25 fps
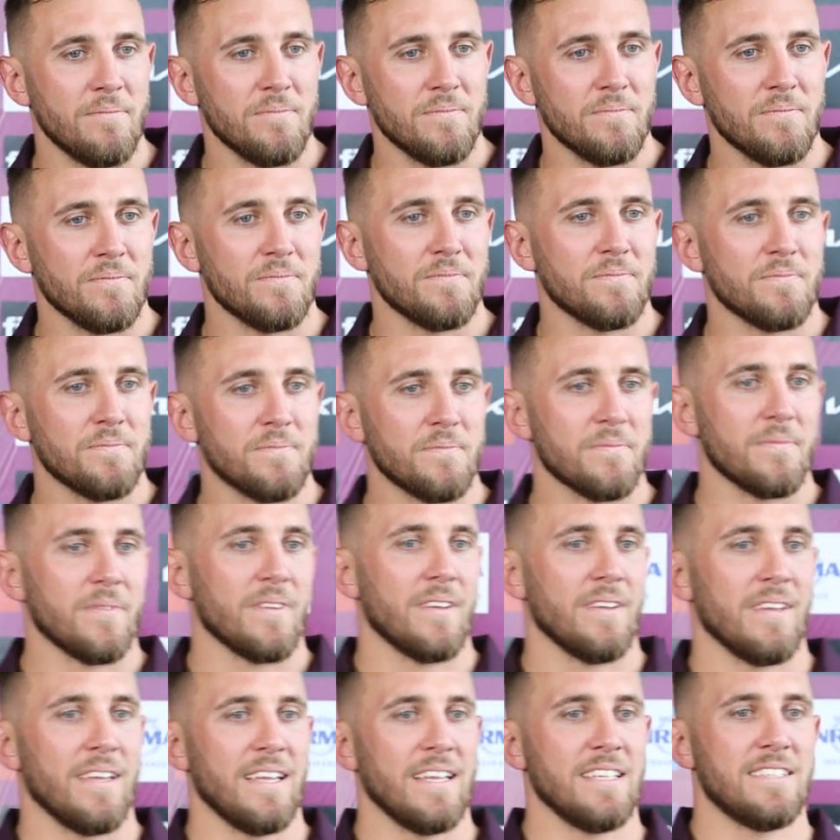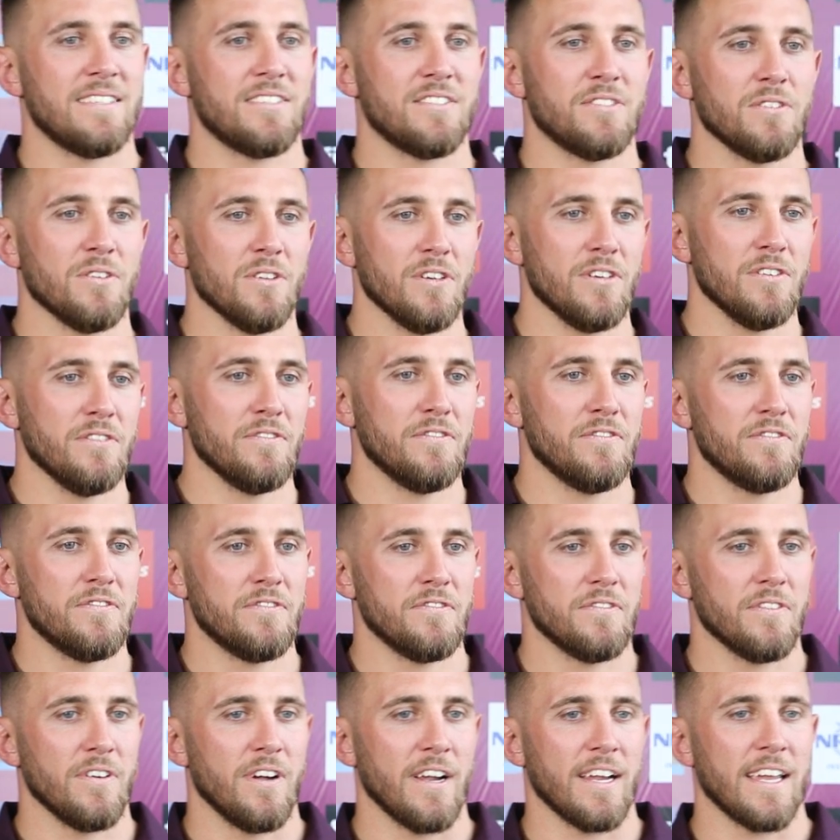here? It's sort of,
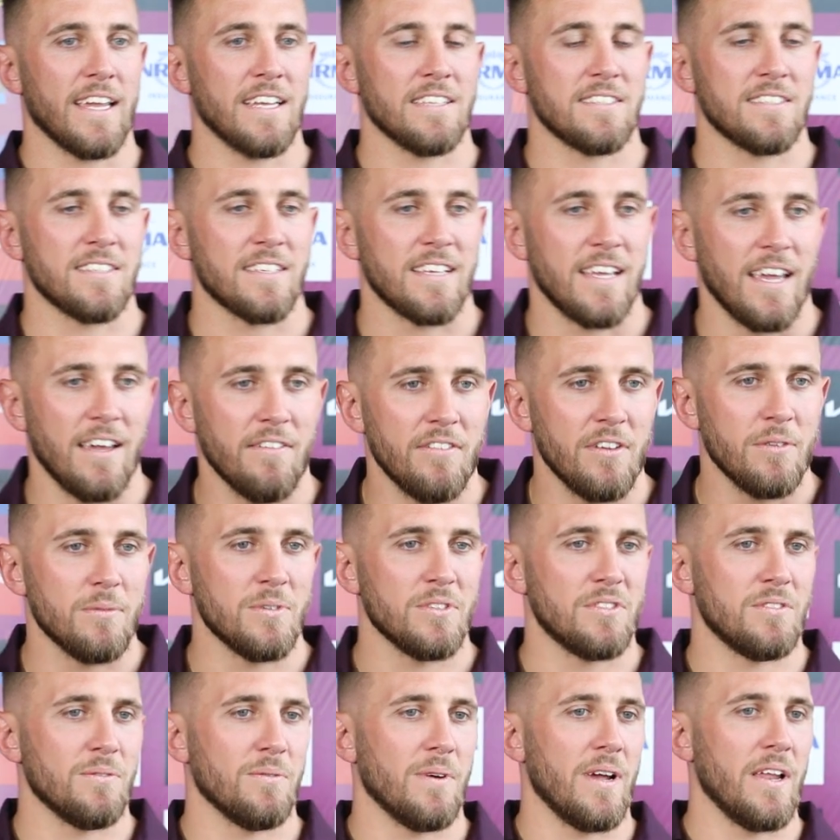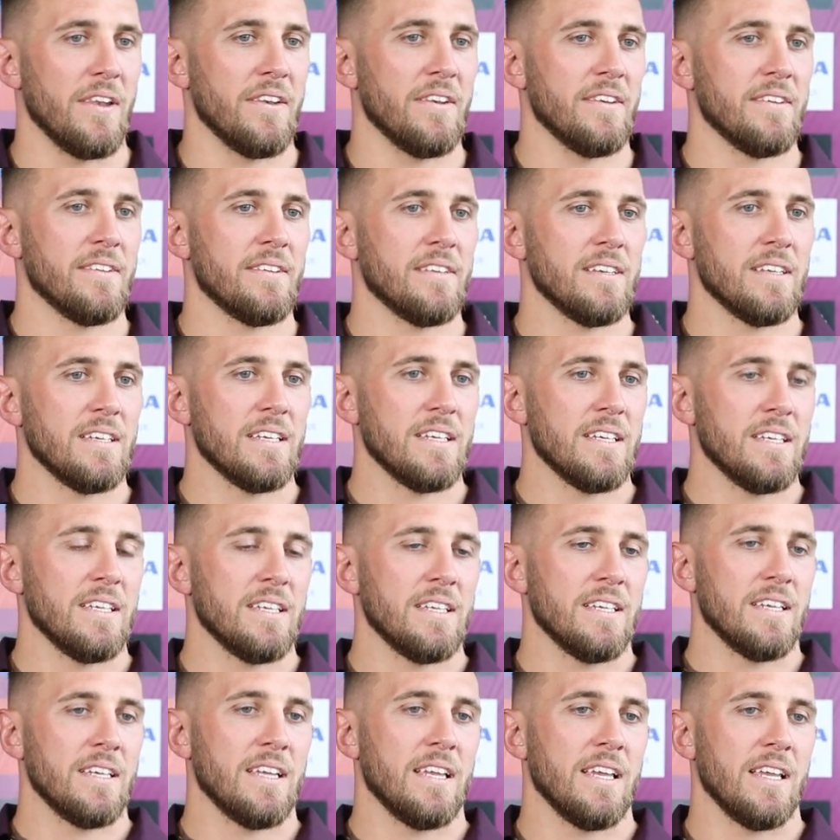I guess Kevy was the one.
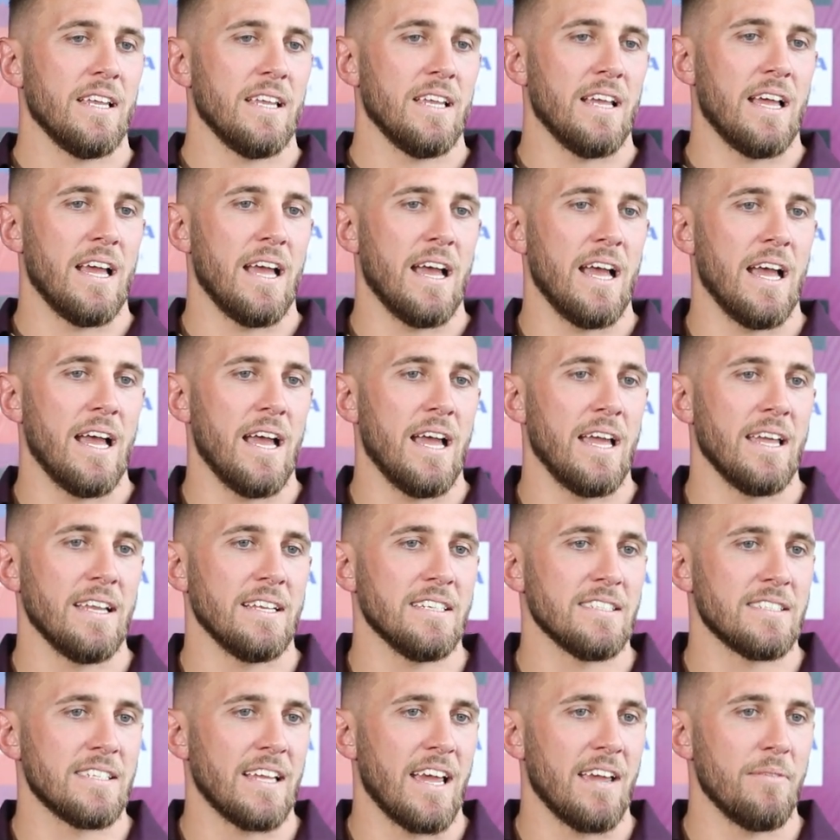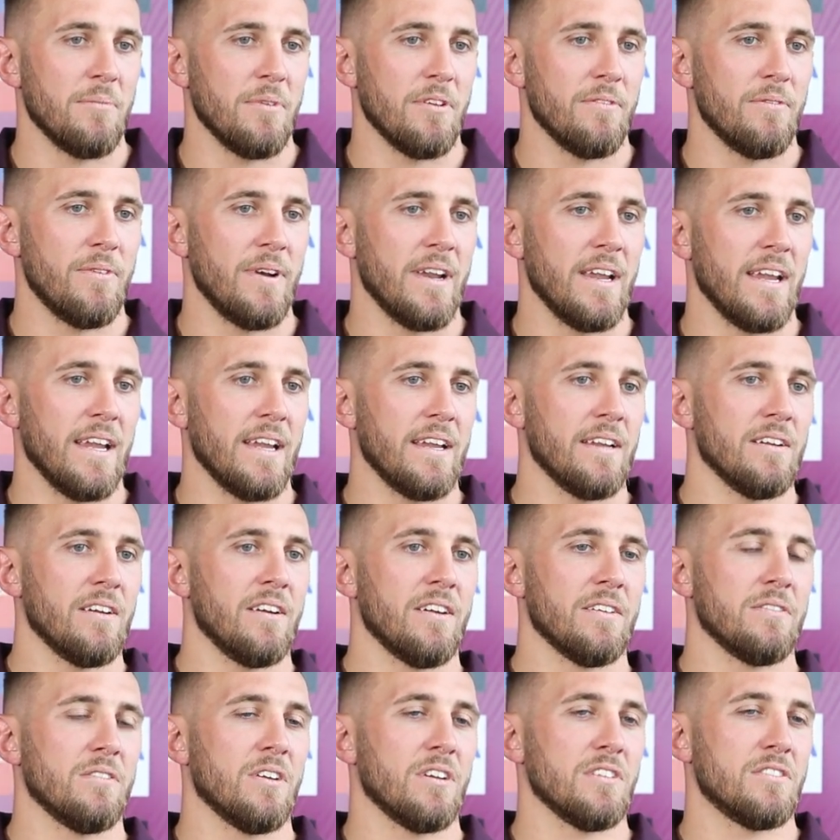He just gave me a ring.
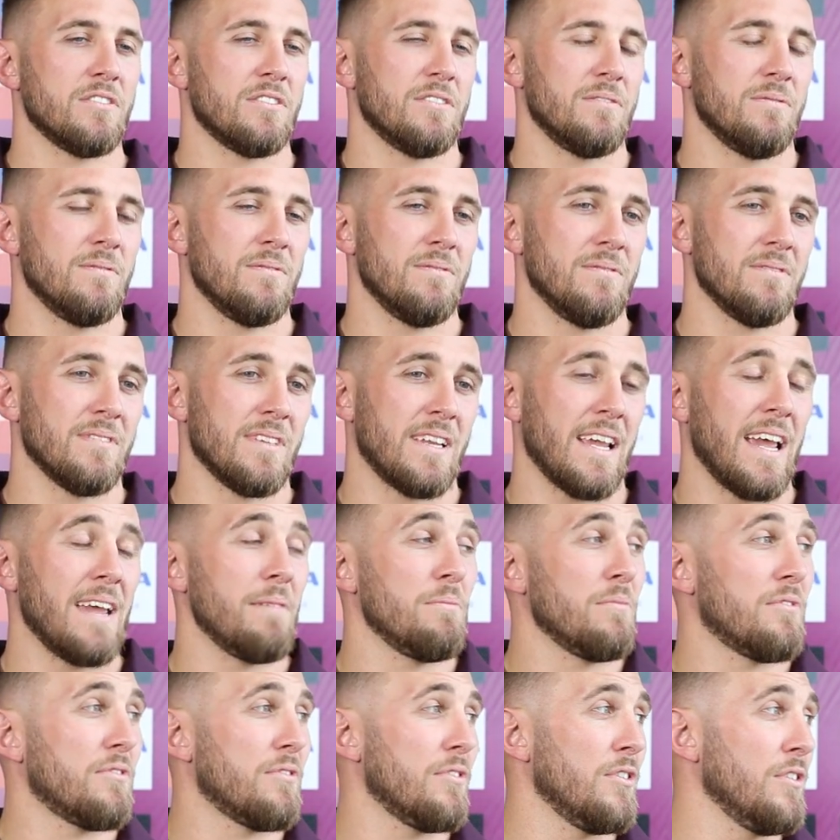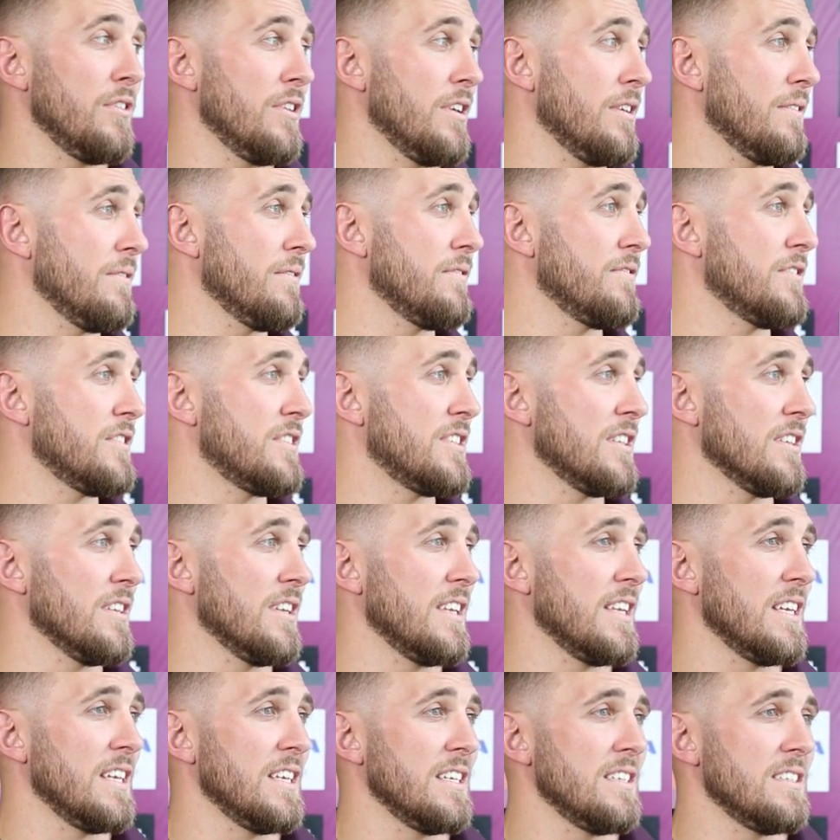I came through the
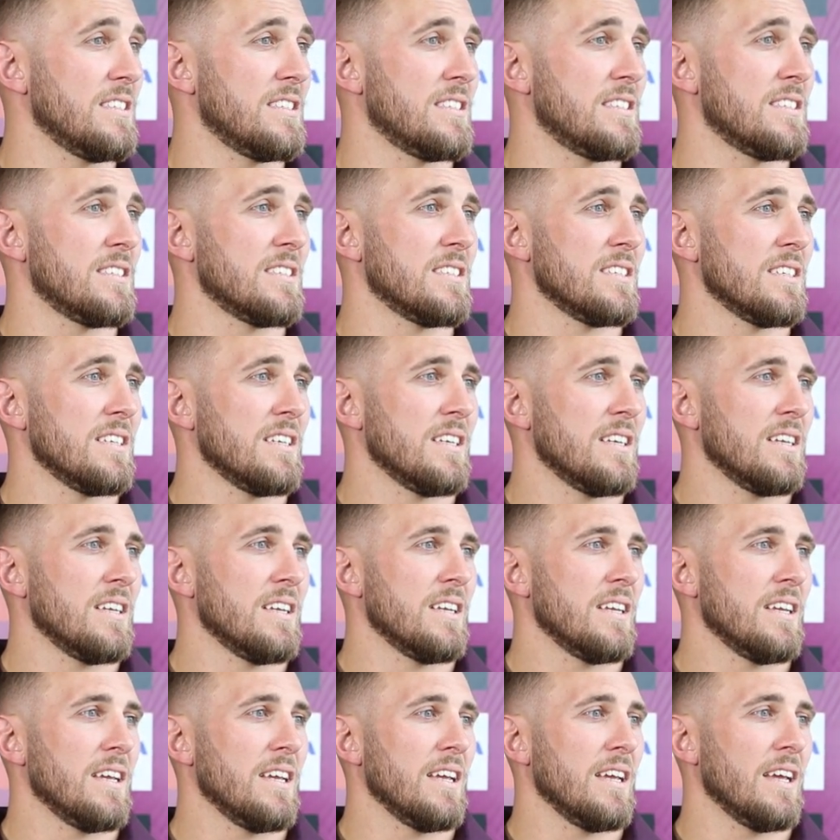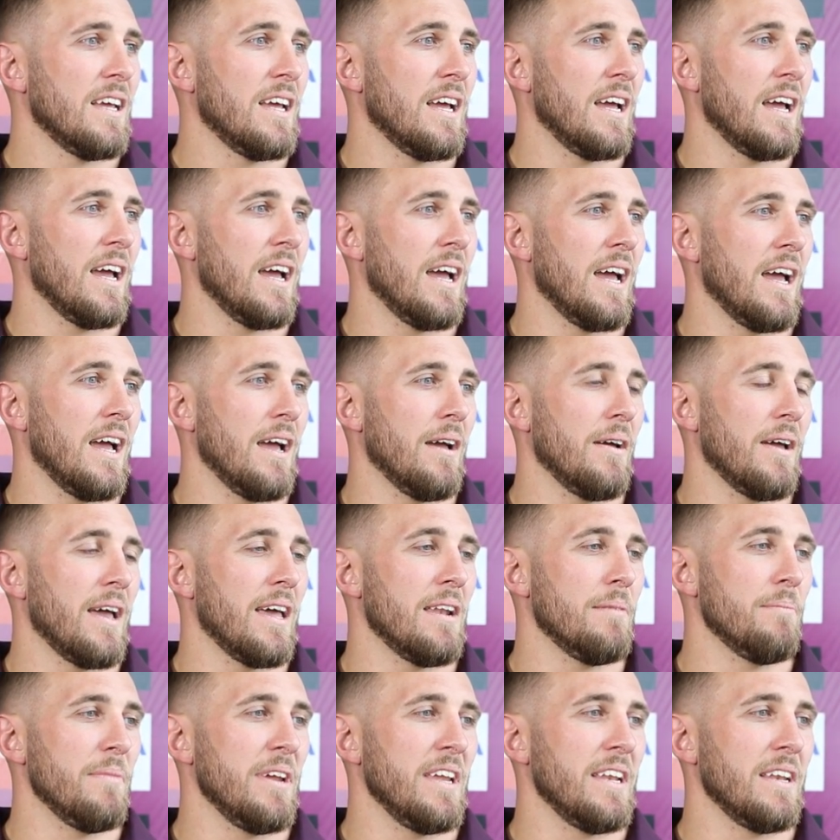facilities,
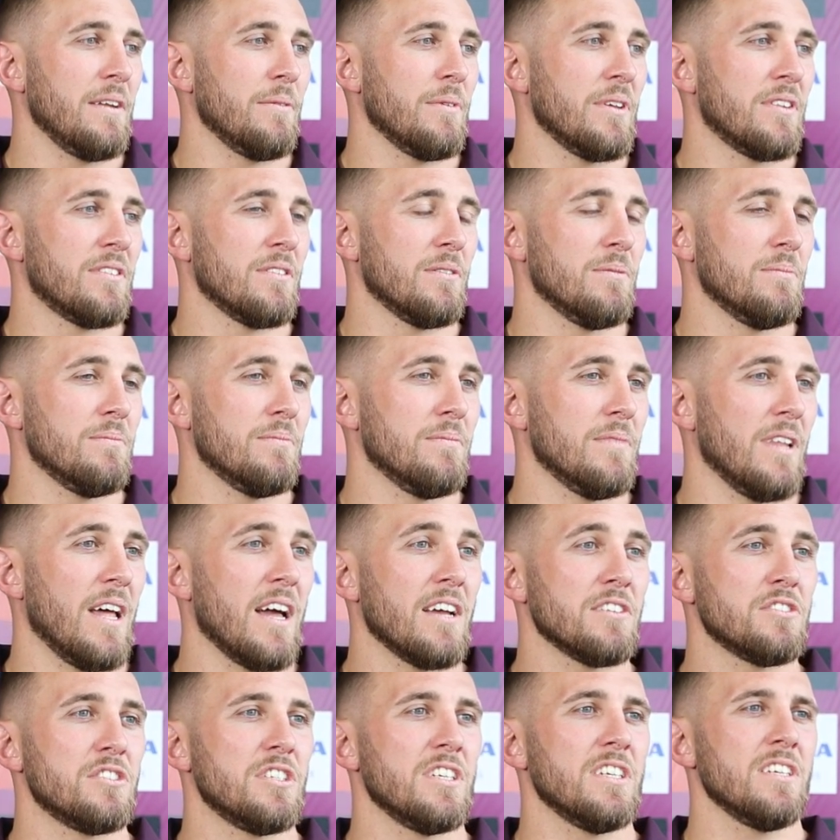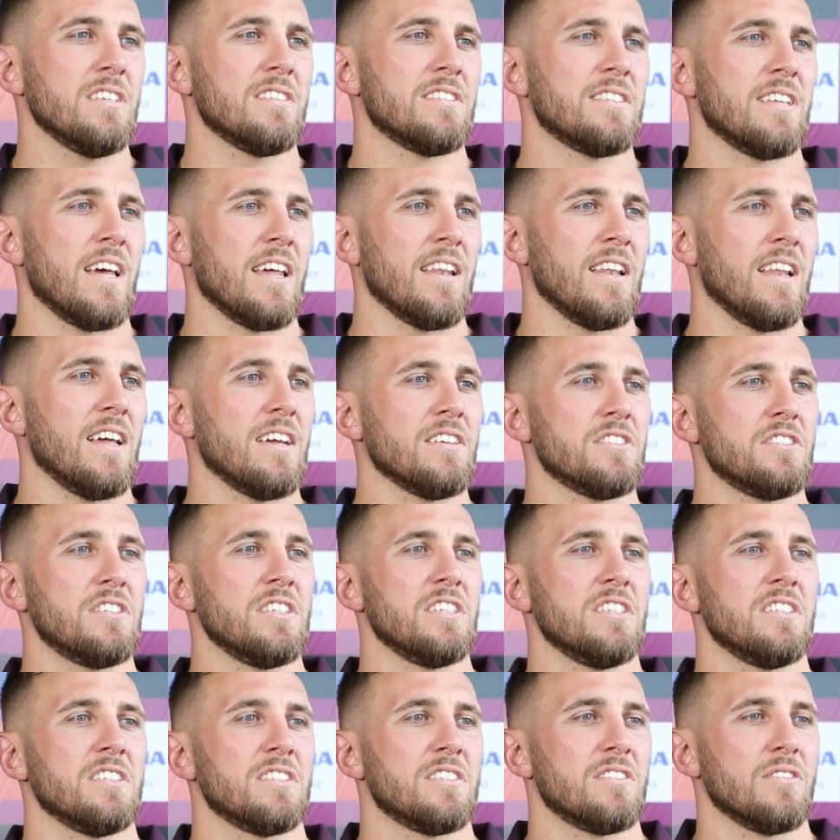had a meeting with them last year, started last
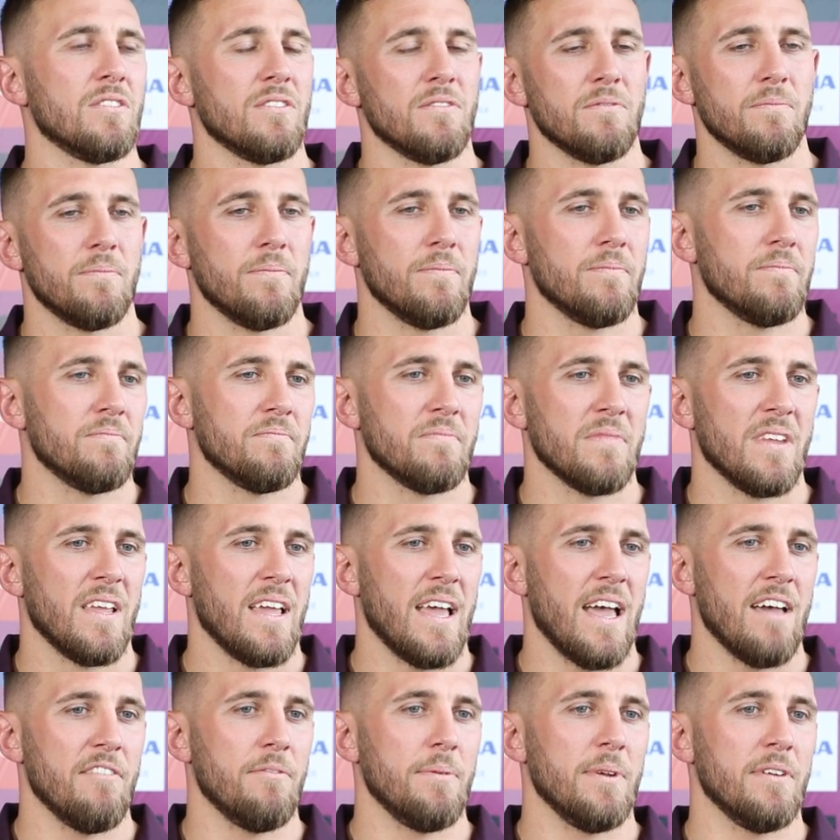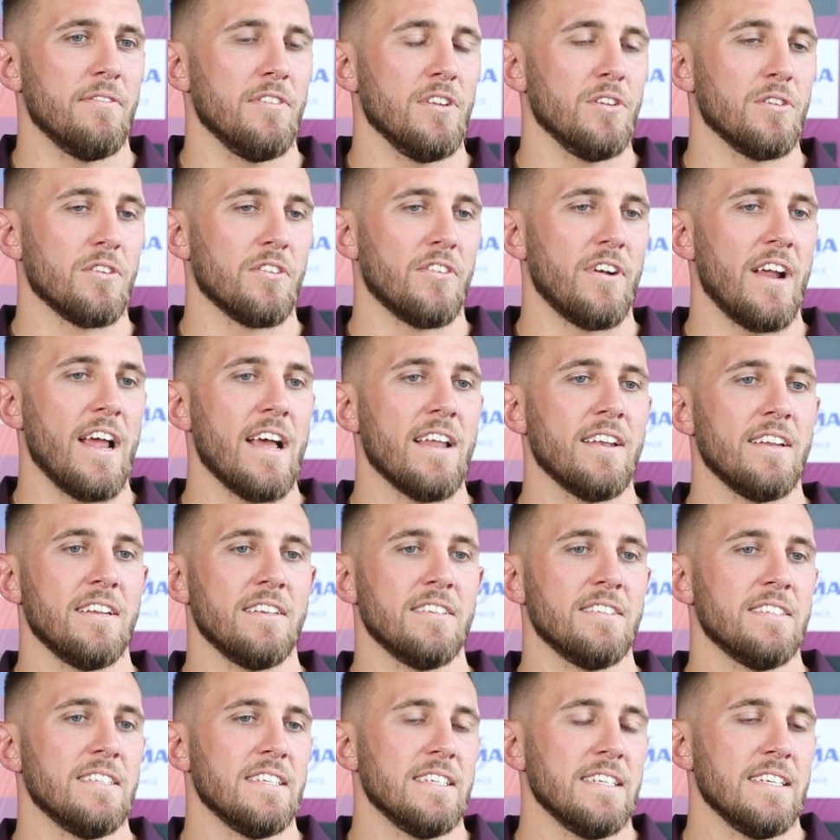year, just sort of have a bit of a look around,
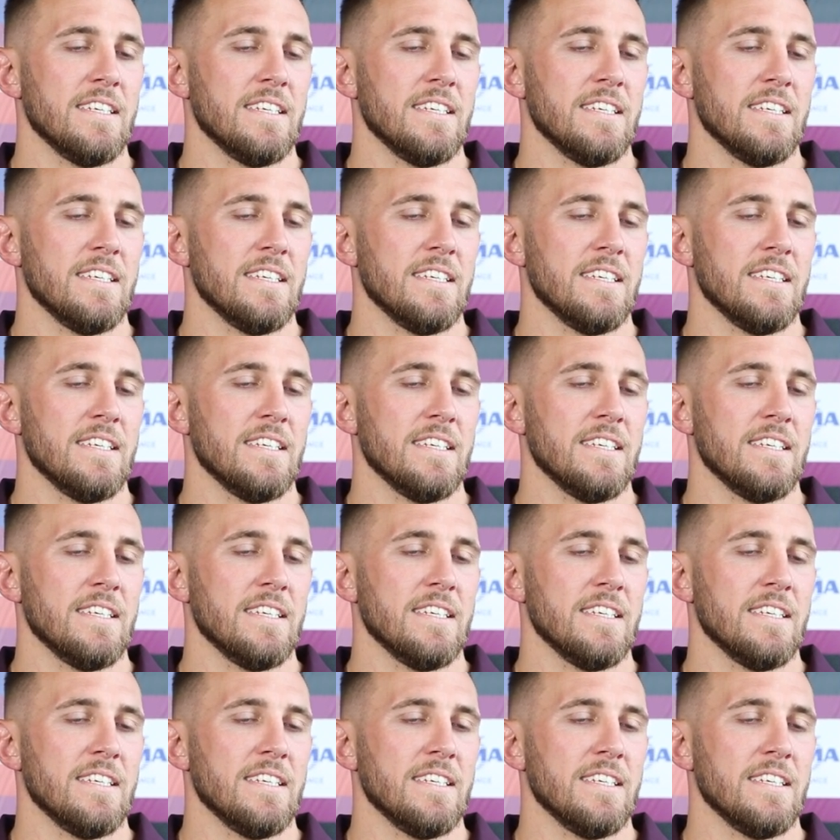and